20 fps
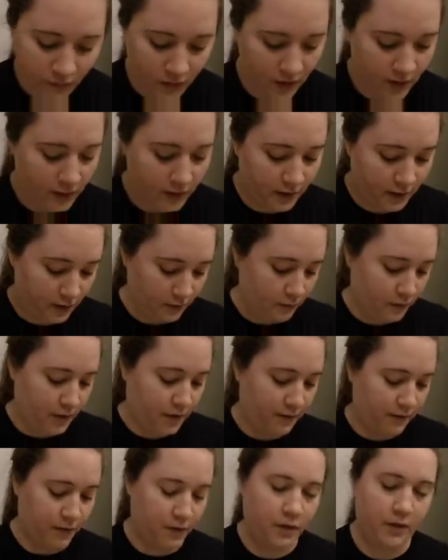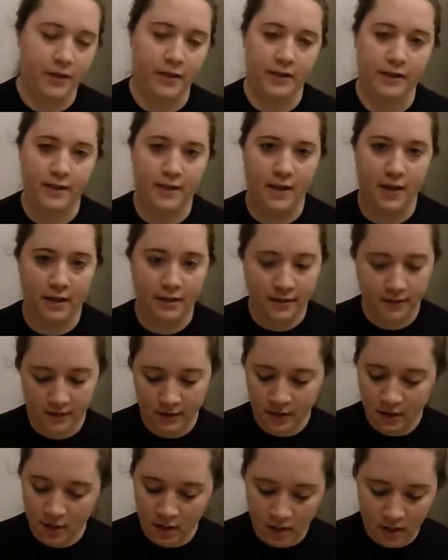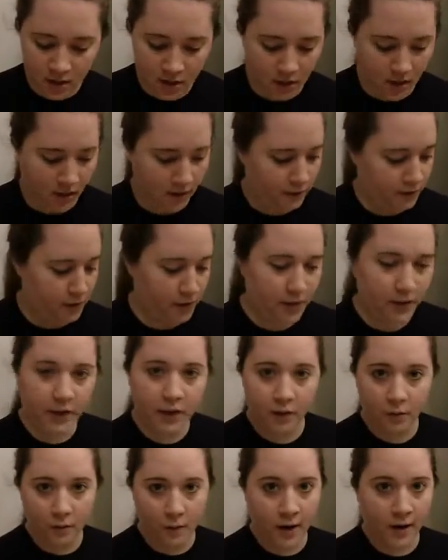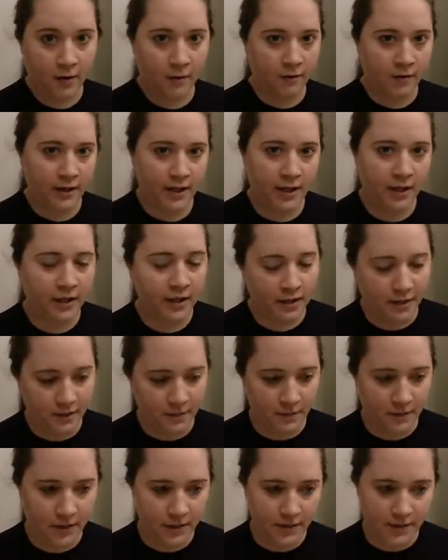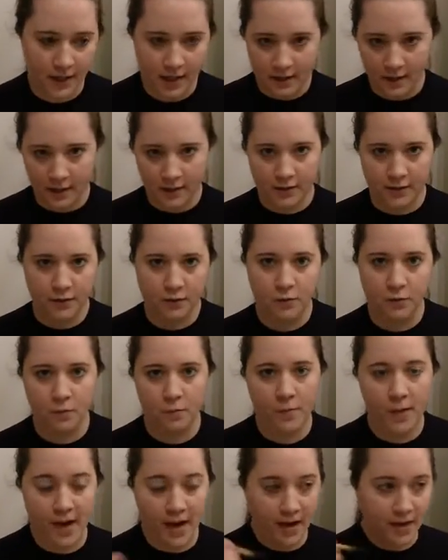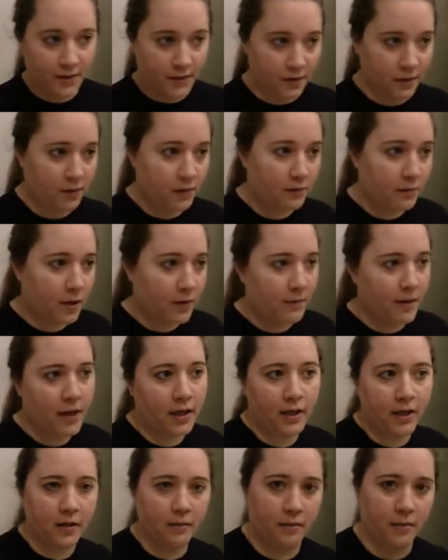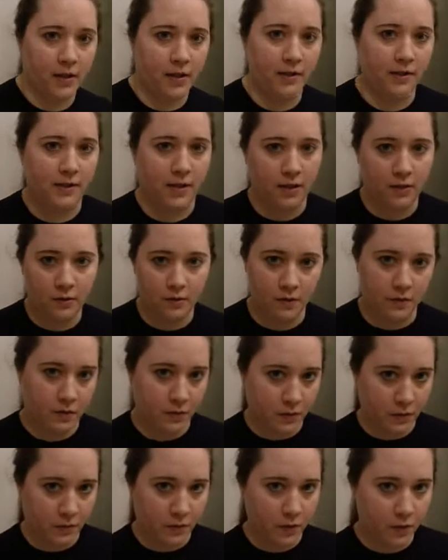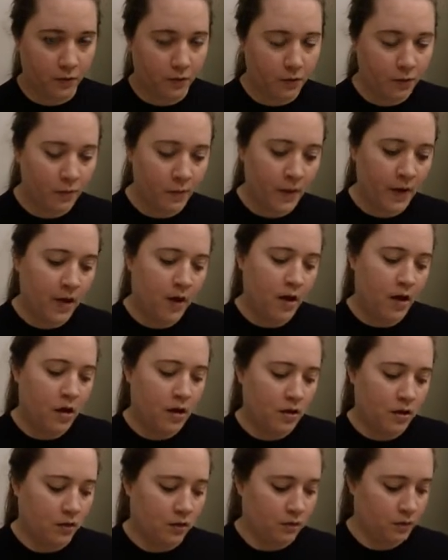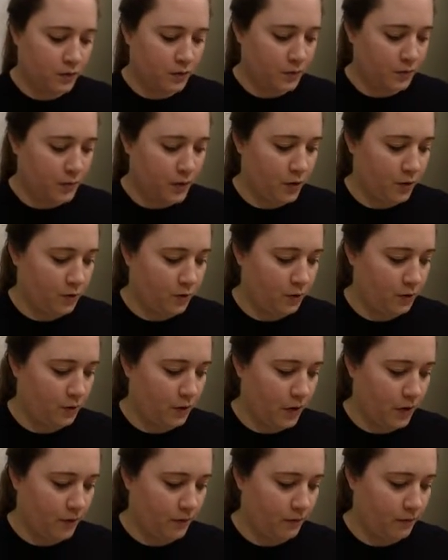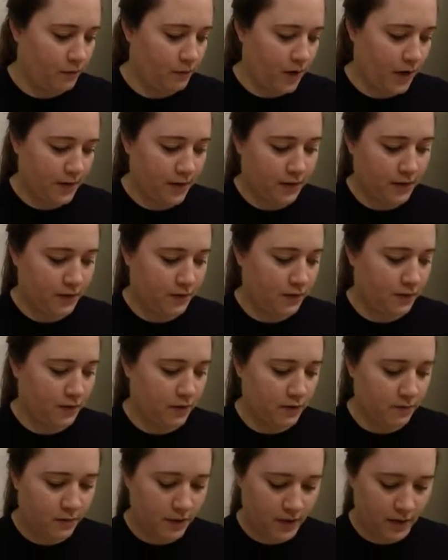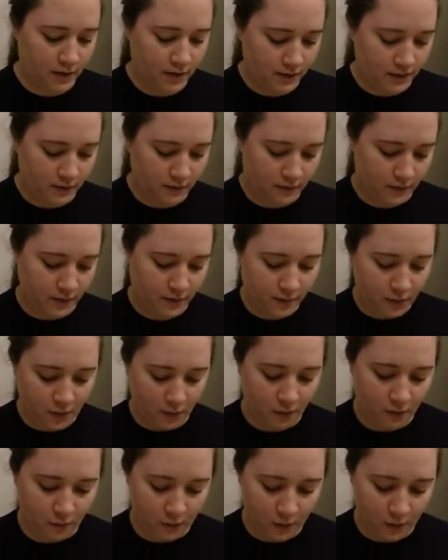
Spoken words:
in whatever she does next. You're going to hear water running. It's because I like to paint on my makeup because I use loose mineral. Loose mineral I think is good because if it's pure